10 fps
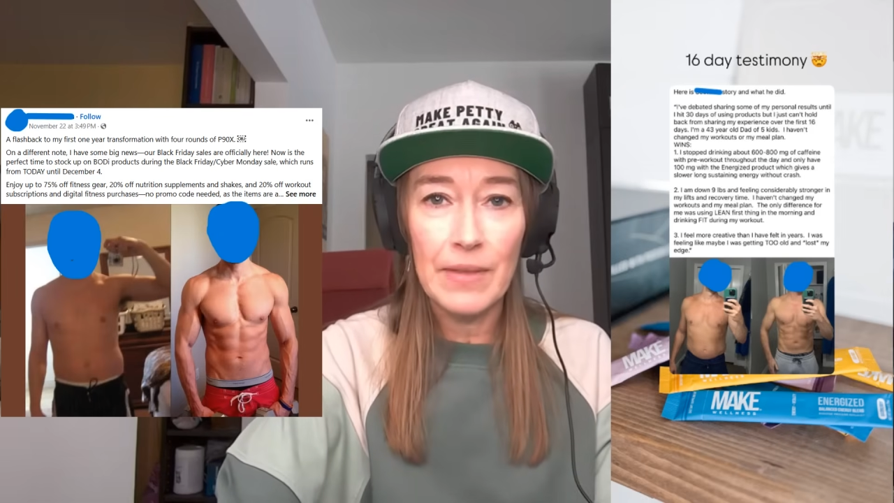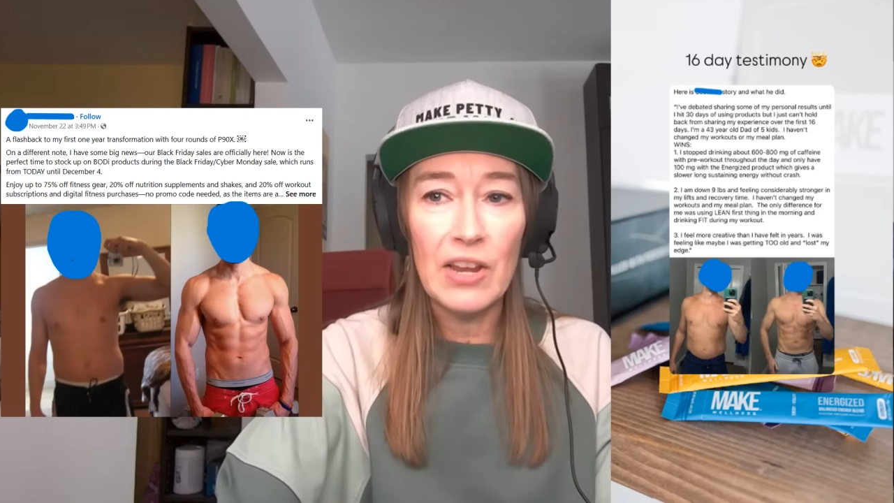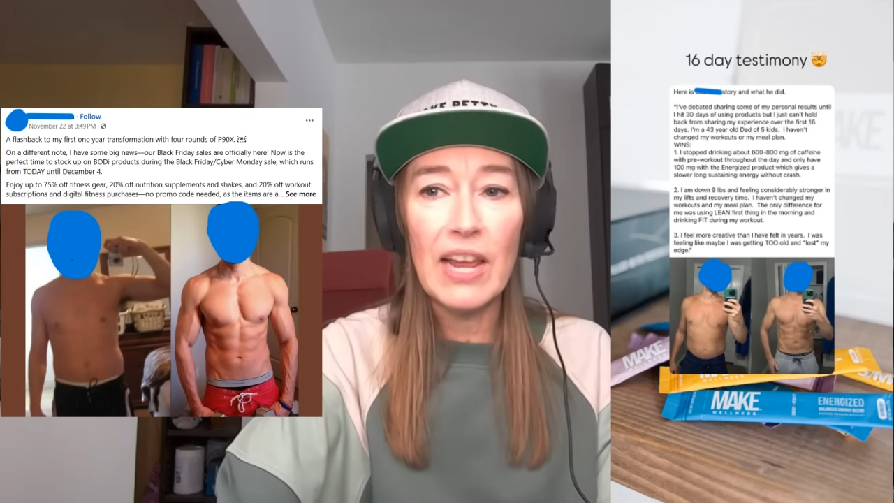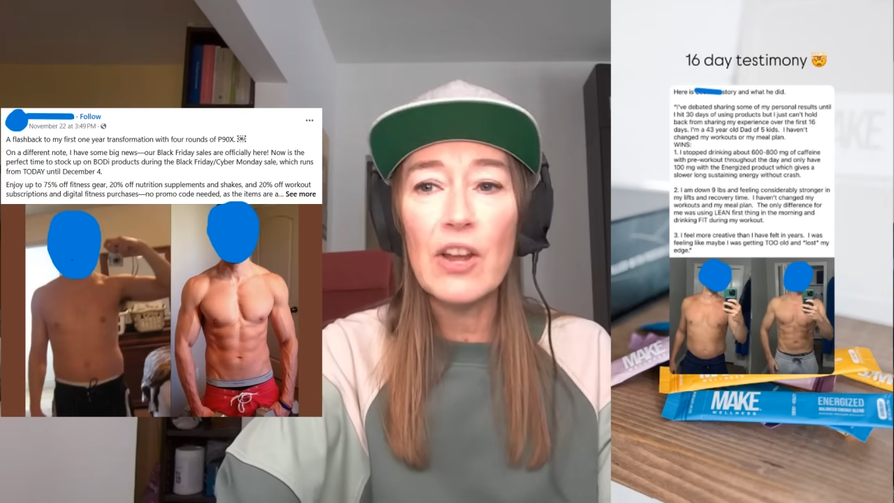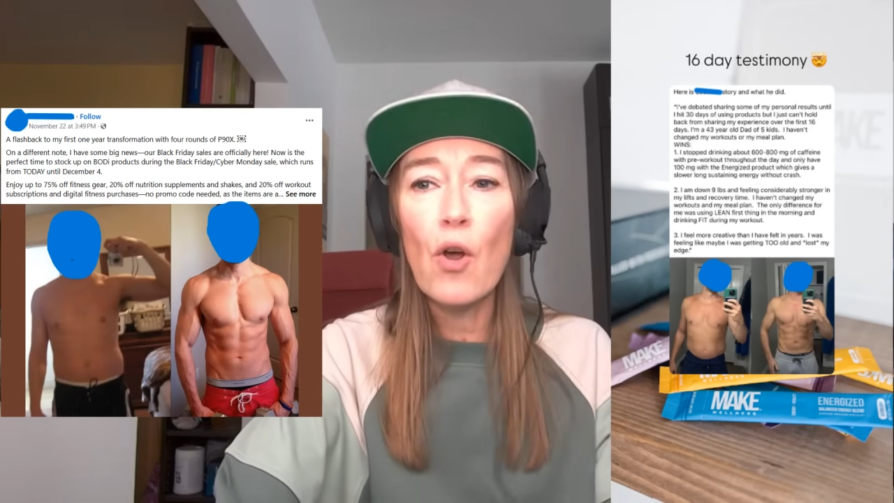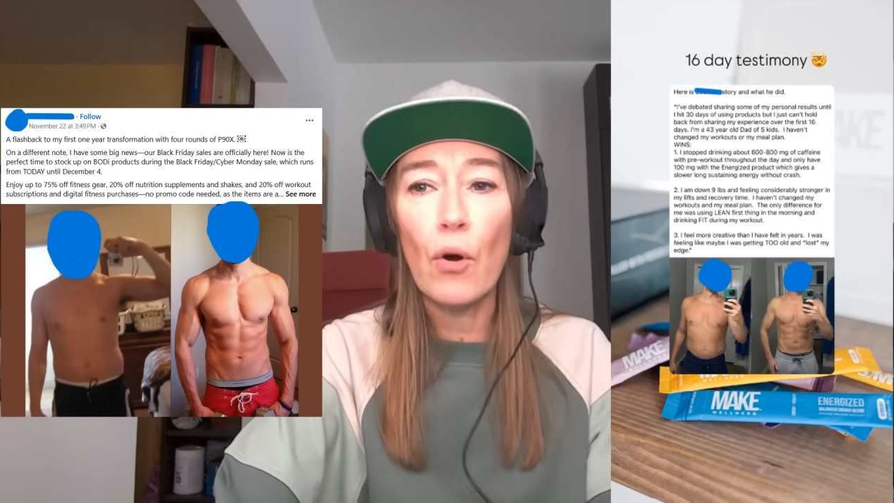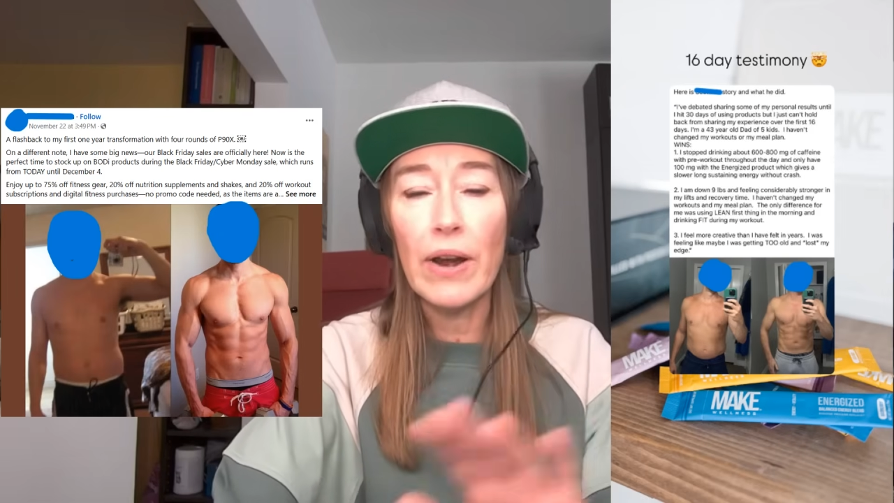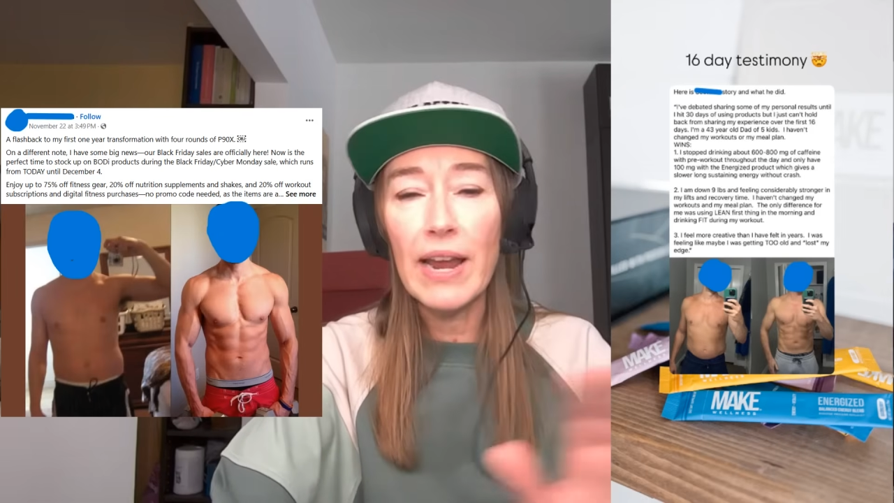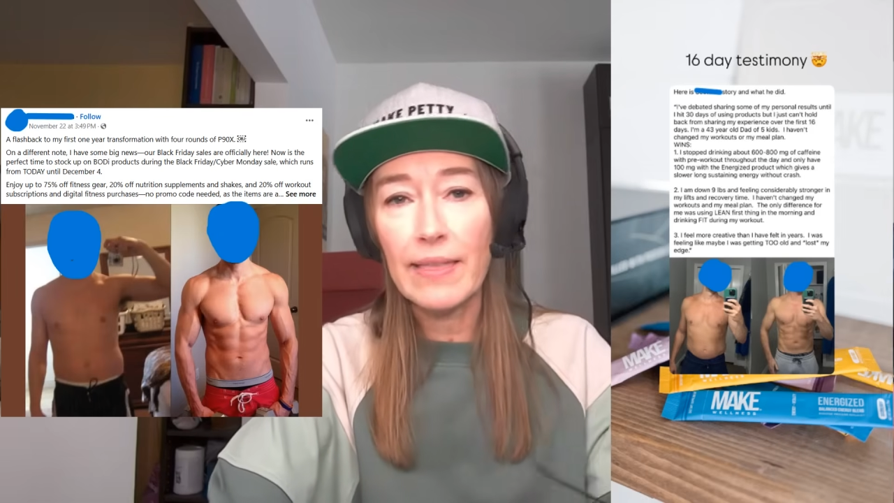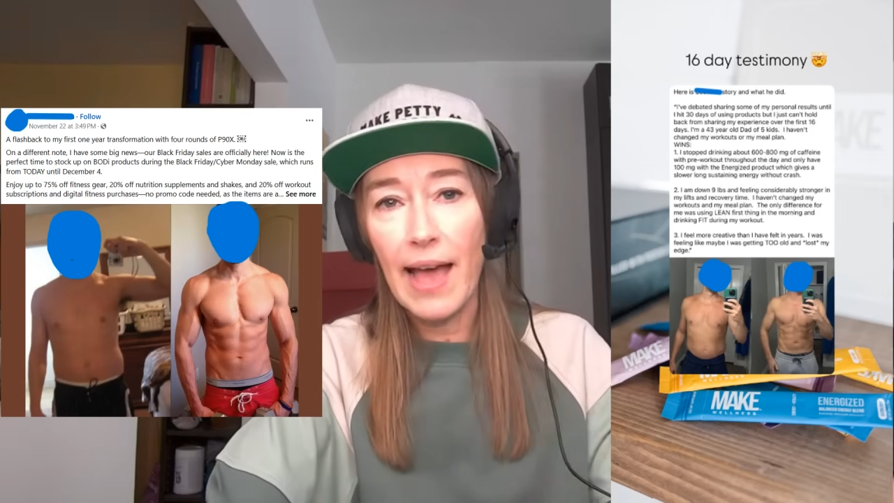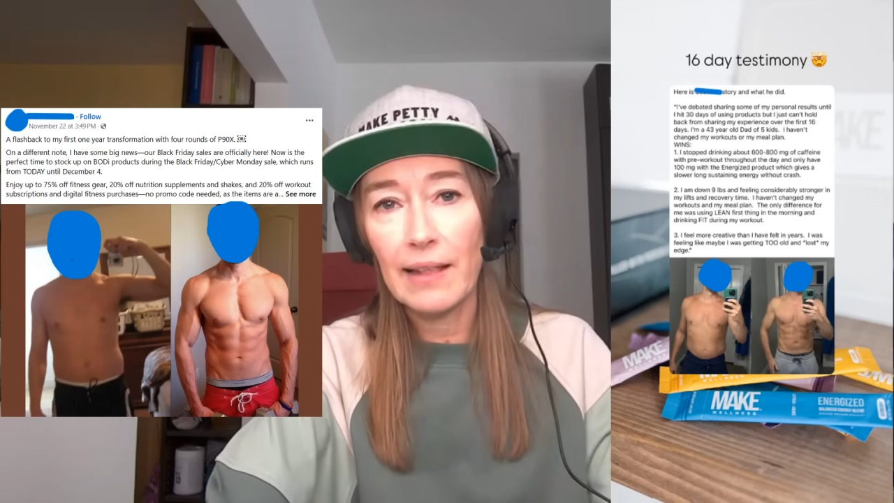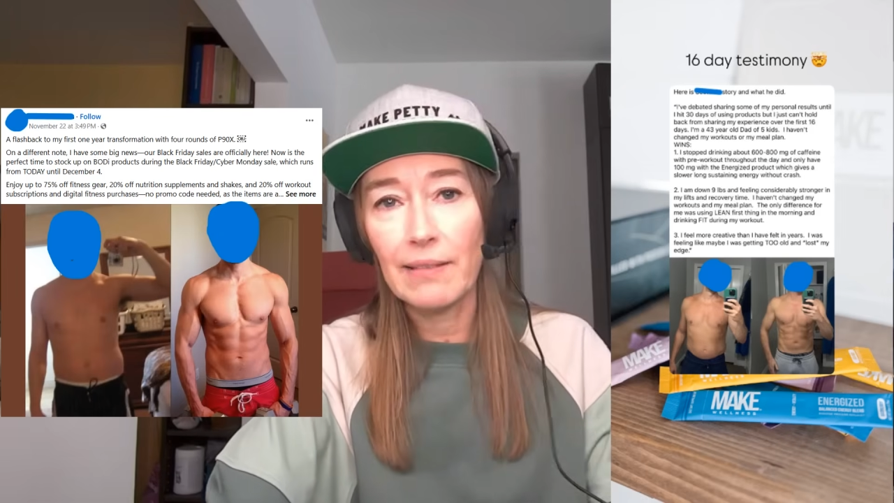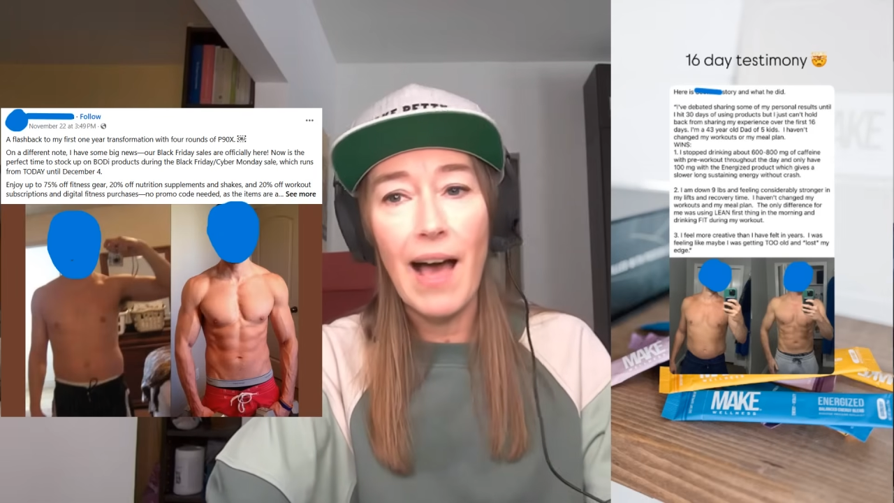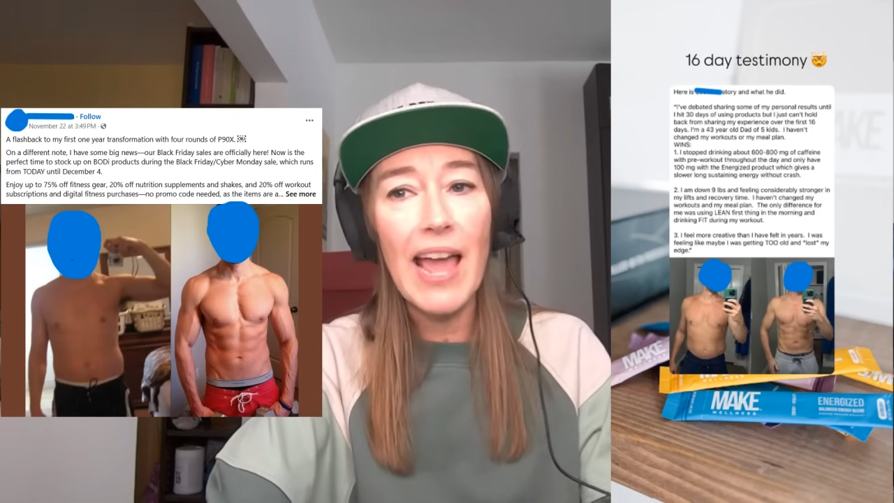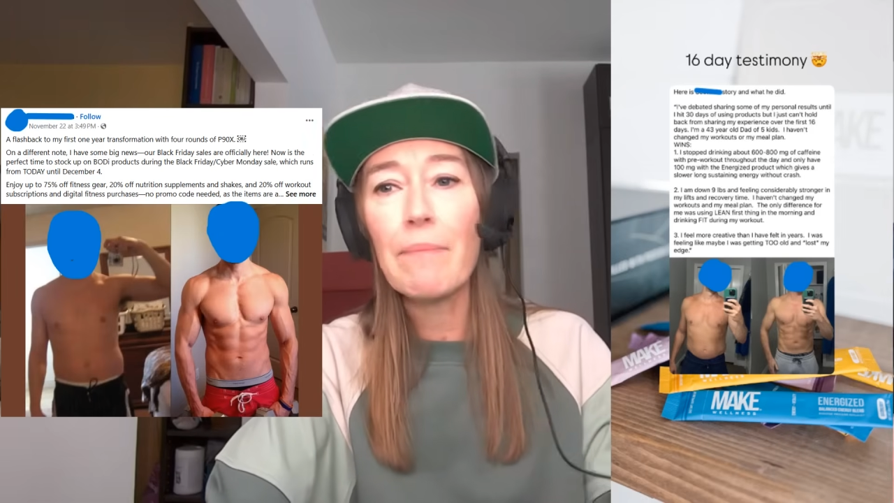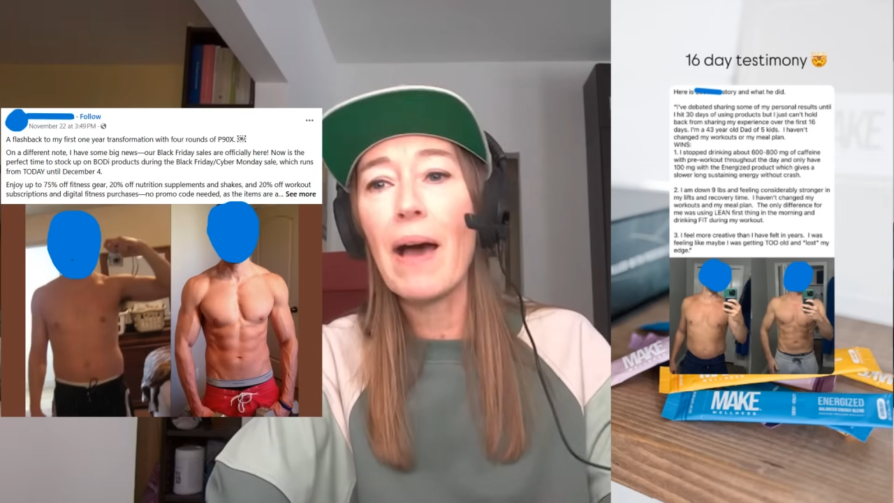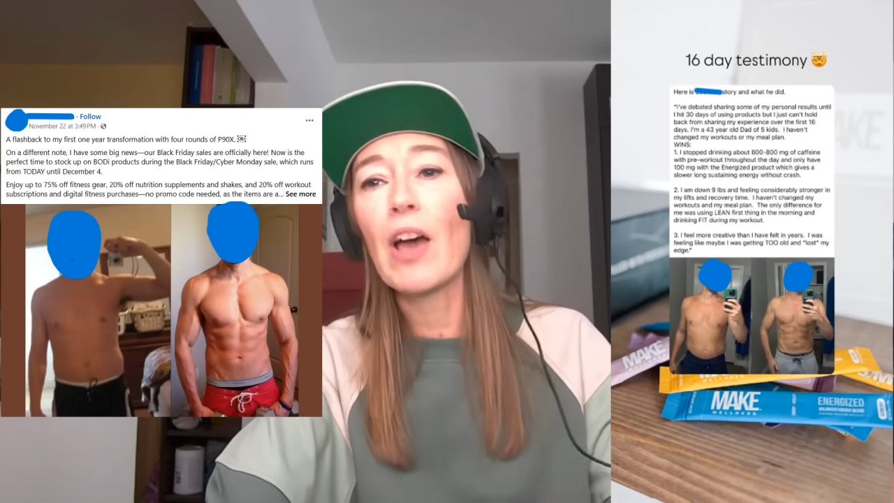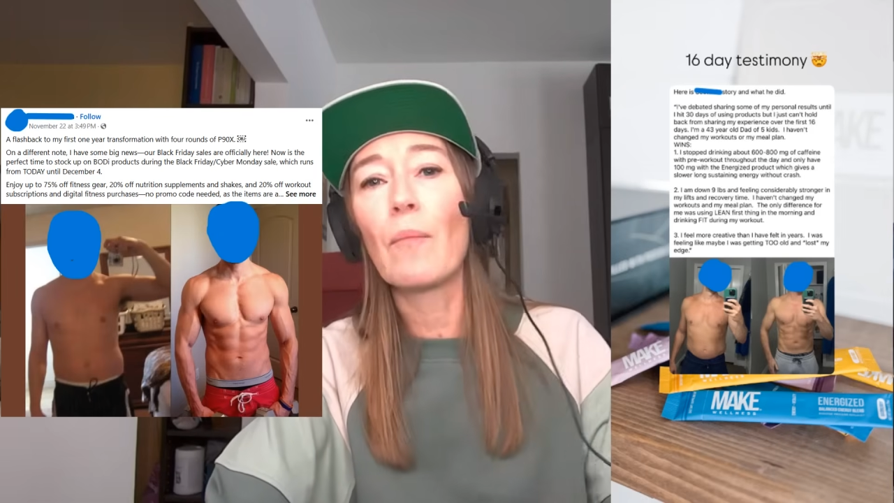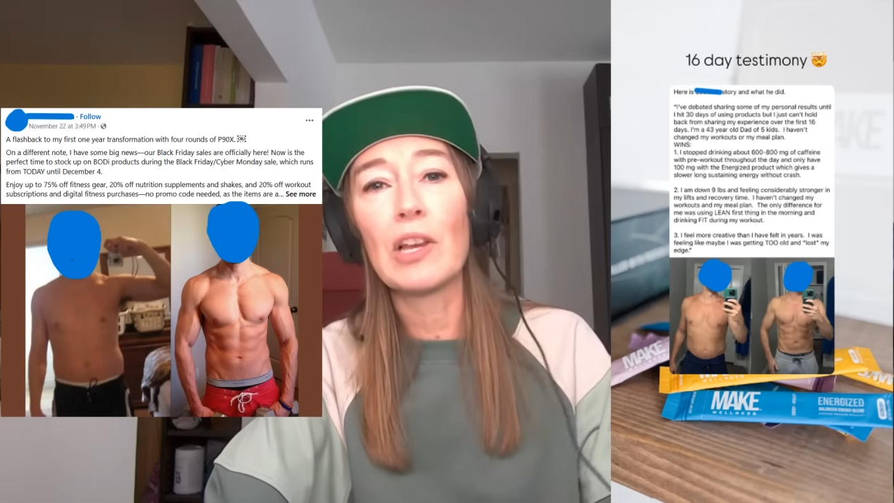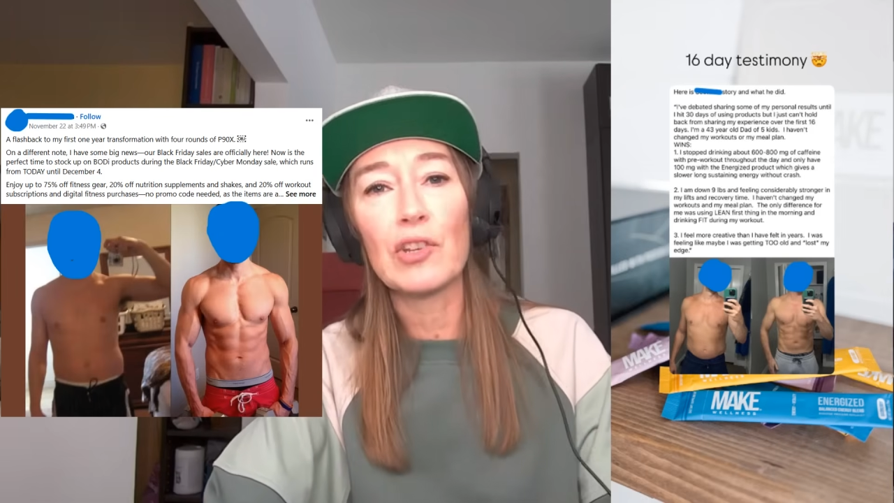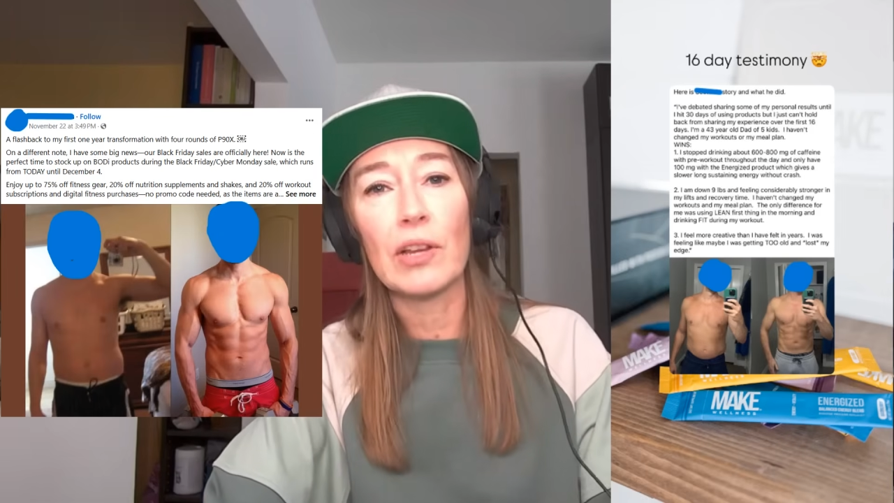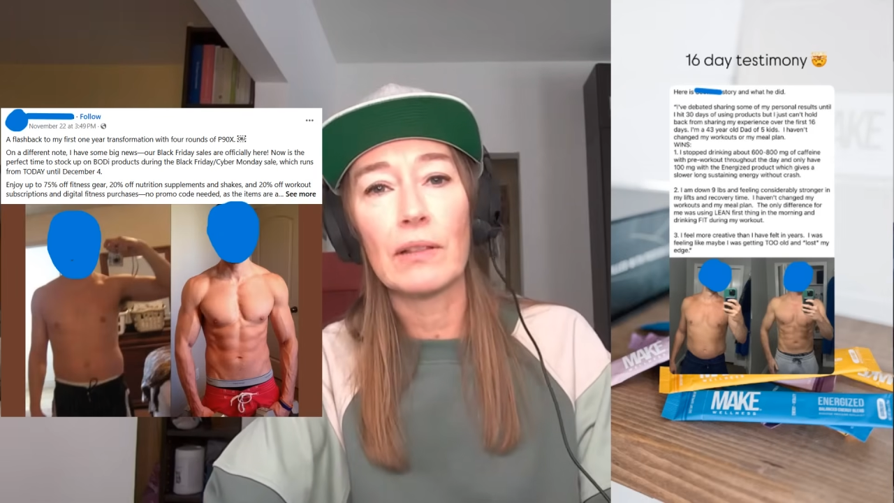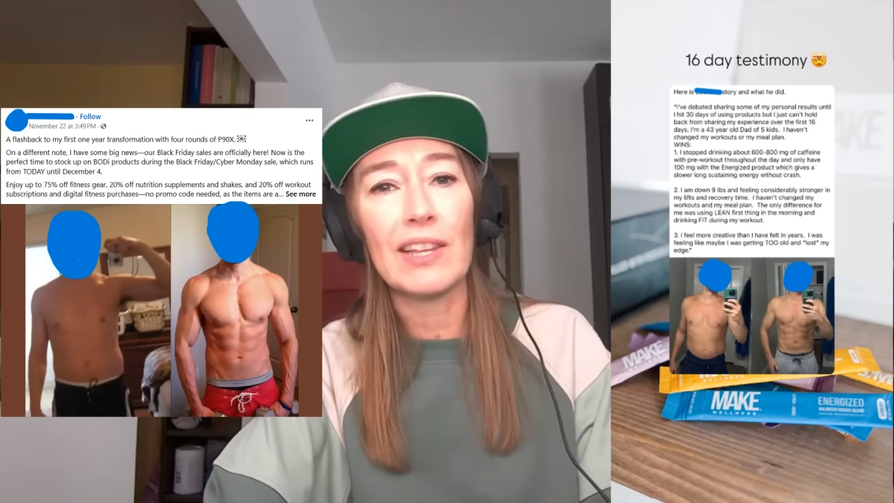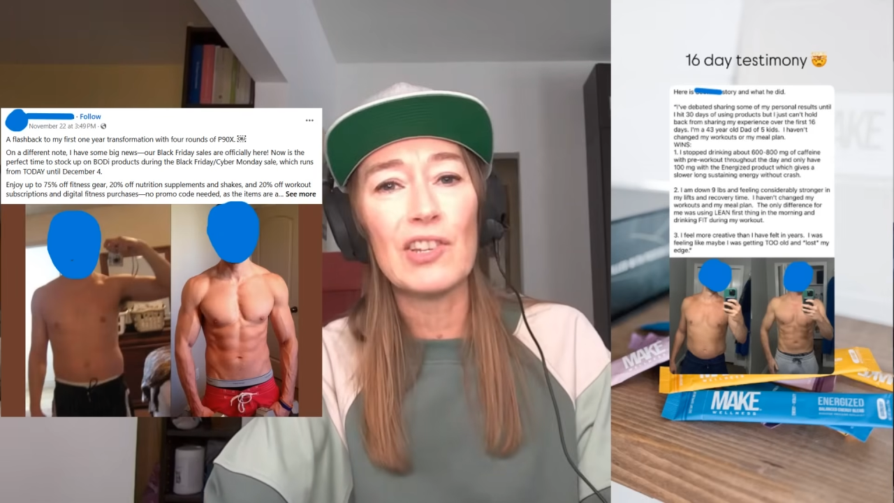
and ignoring that, lying by omission.